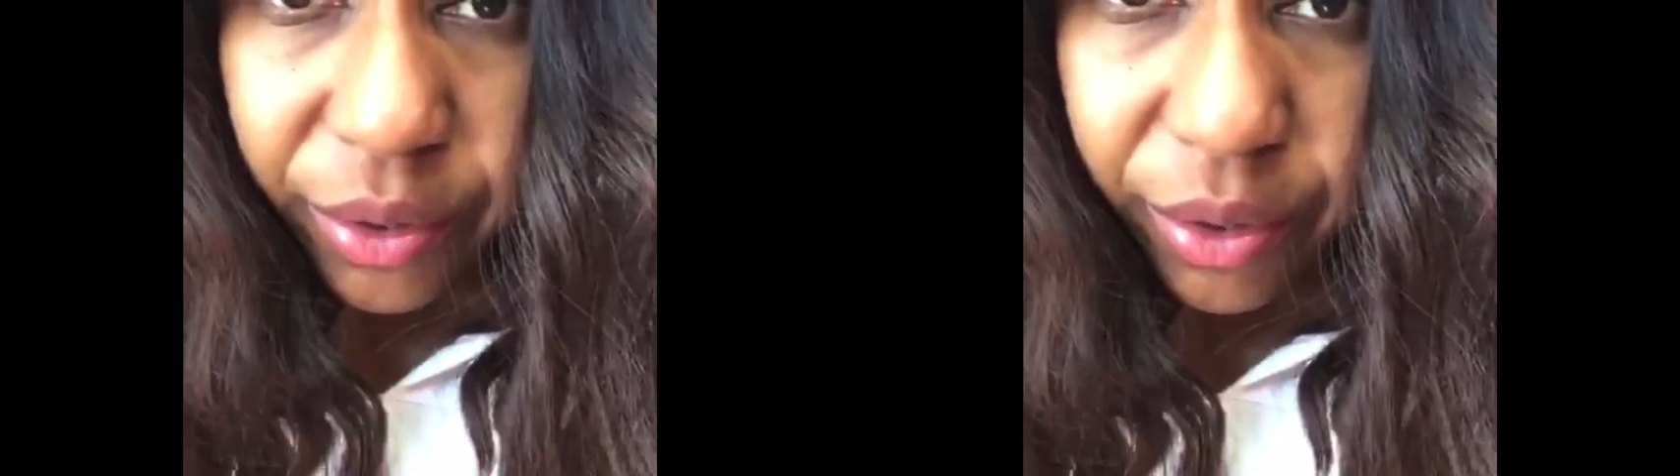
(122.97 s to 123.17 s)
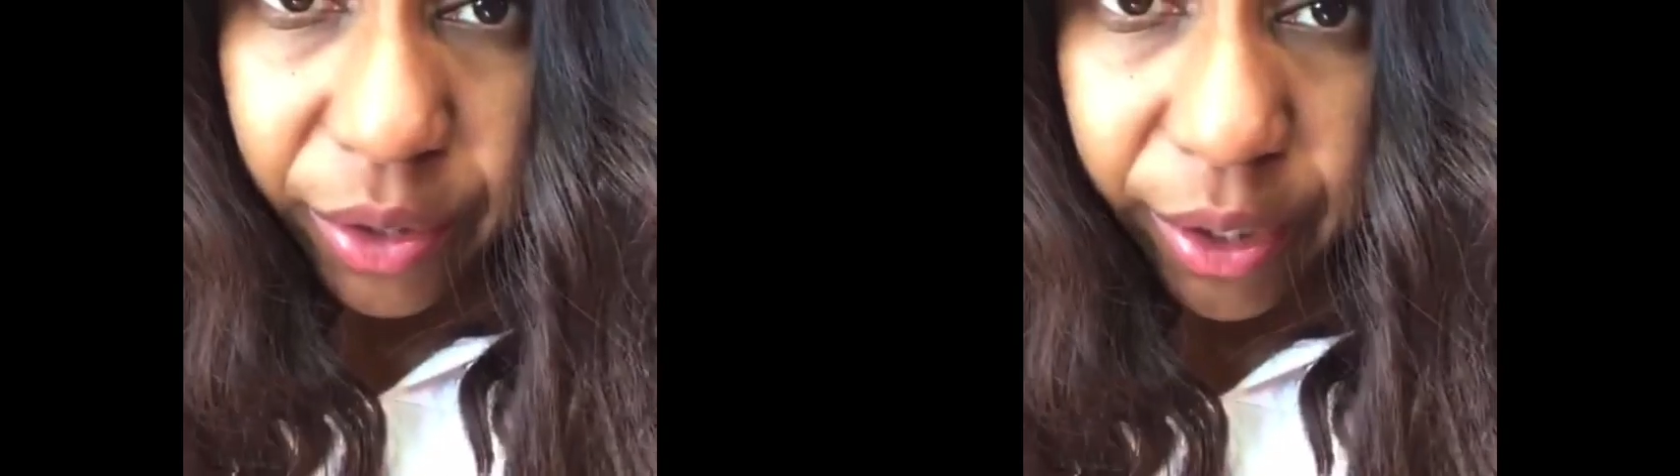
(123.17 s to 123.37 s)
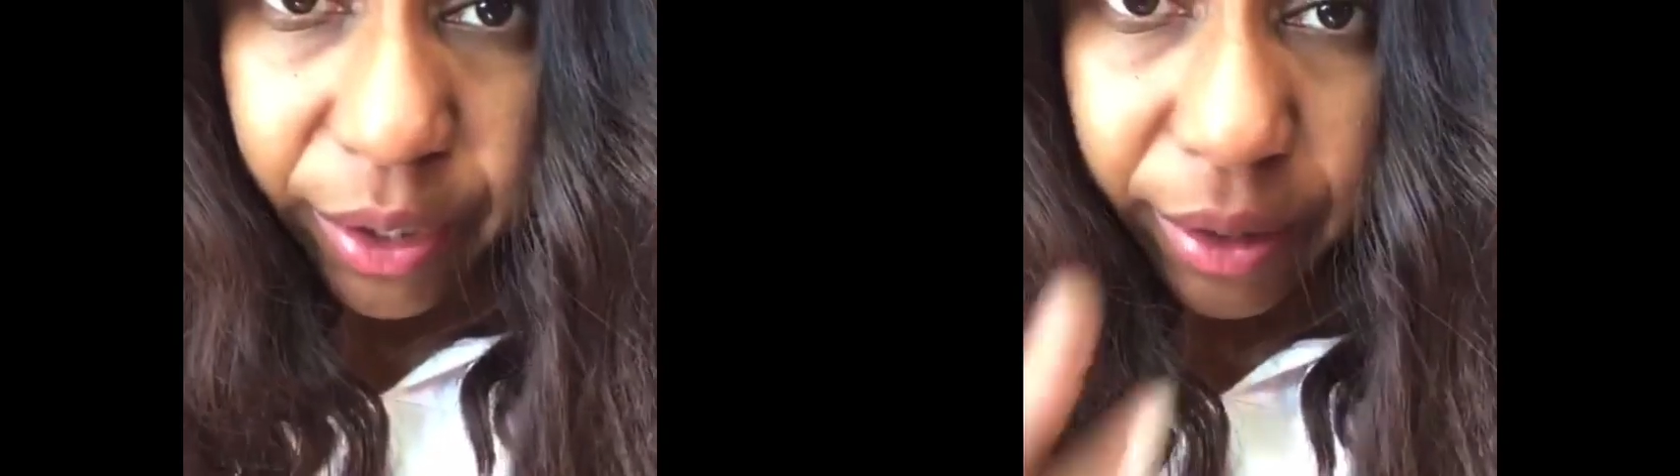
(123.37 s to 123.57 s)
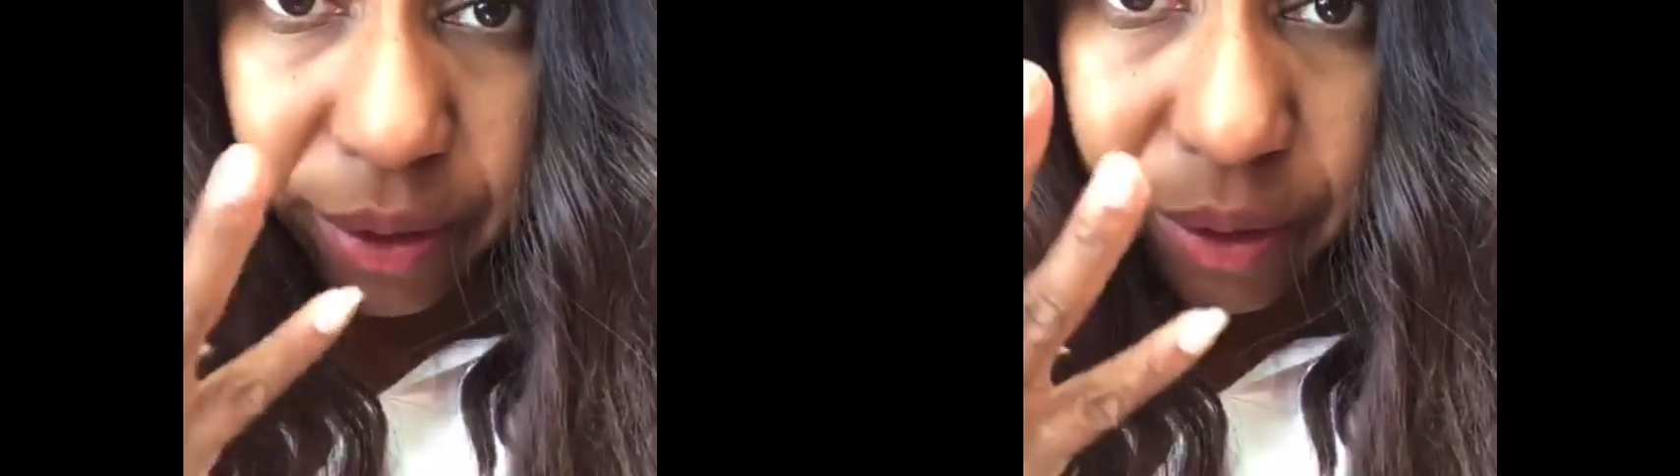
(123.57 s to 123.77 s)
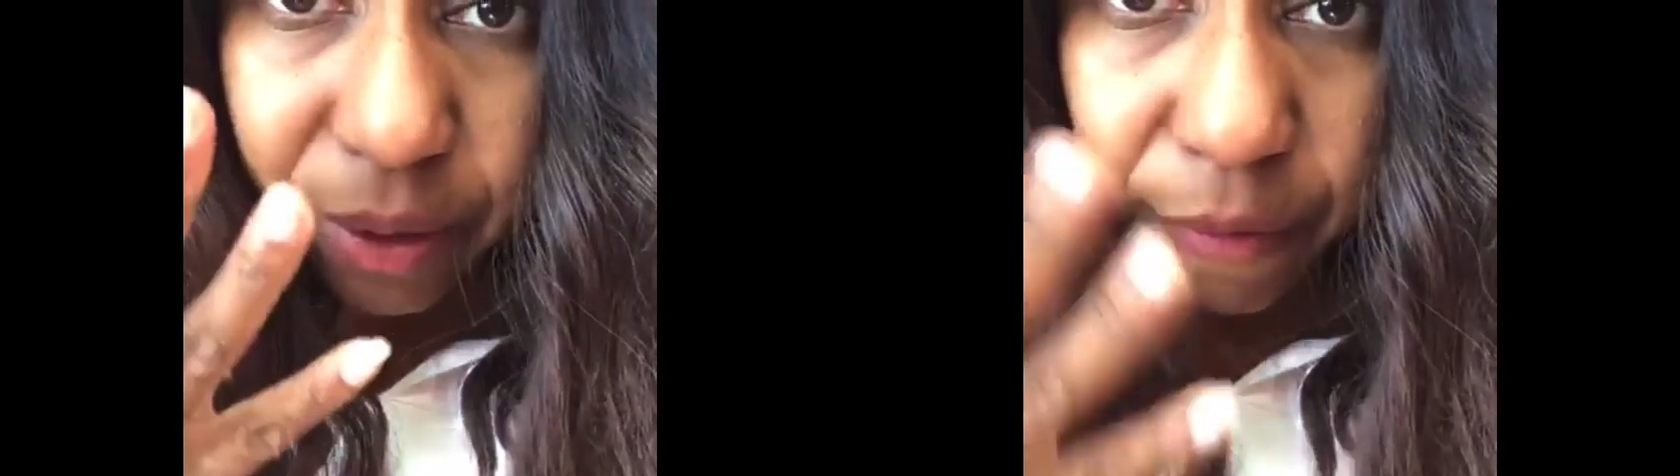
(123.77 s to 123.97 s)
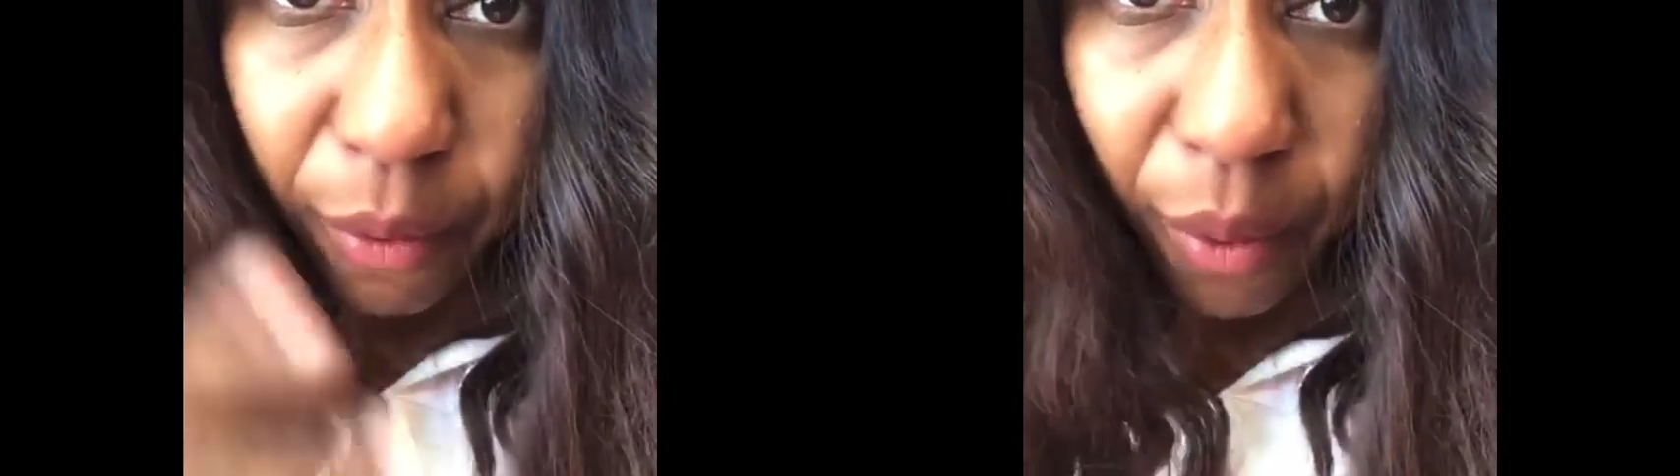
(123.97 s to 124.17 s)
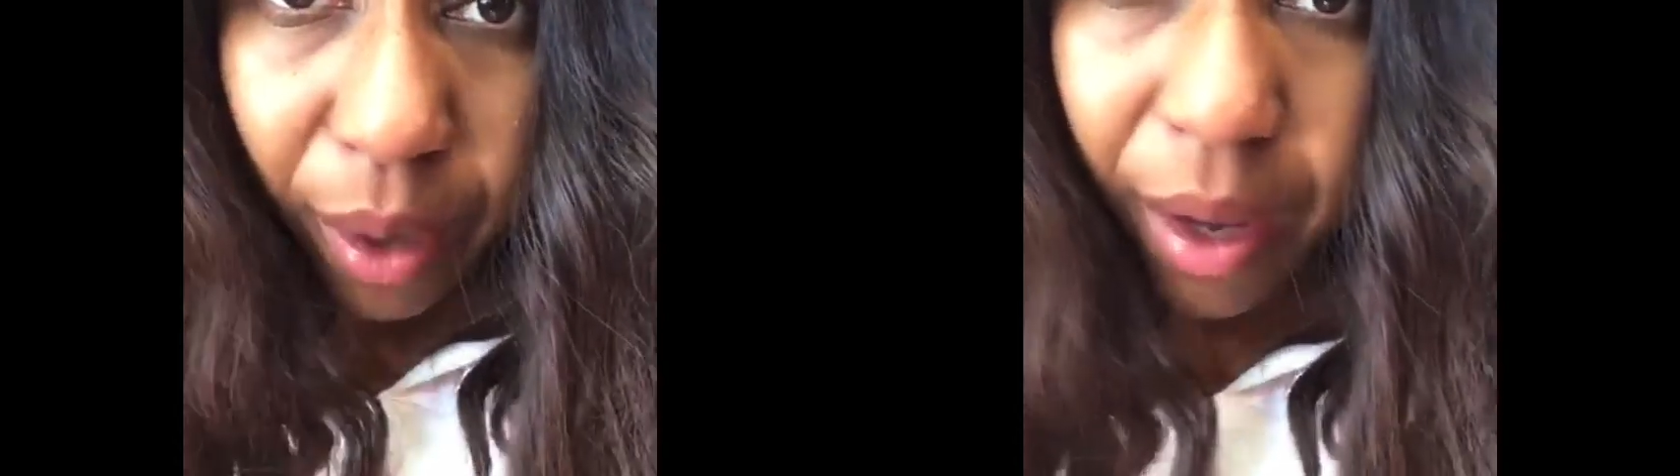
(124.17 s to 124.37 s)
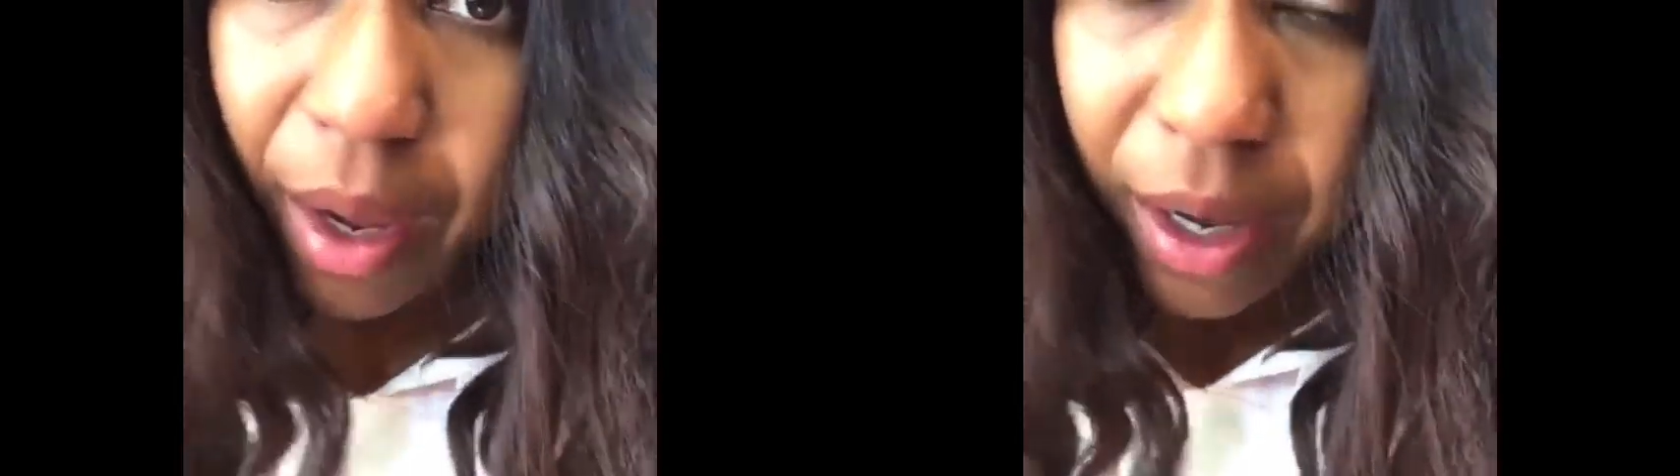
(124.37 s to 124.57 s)
the 4
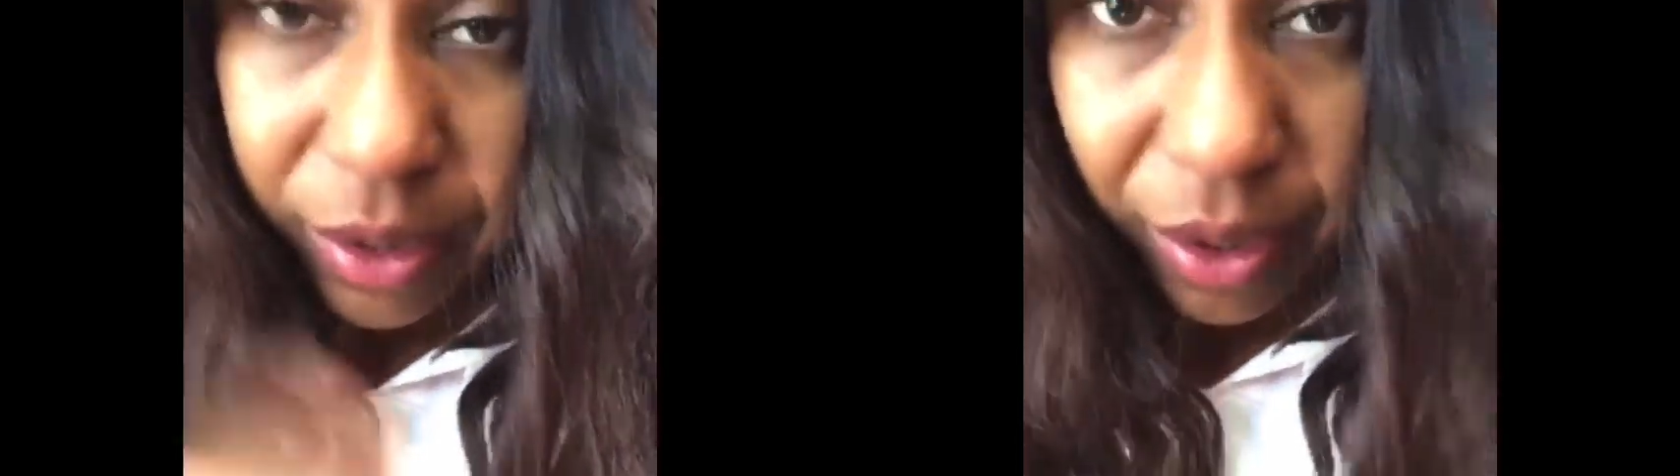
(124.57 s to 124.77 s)
so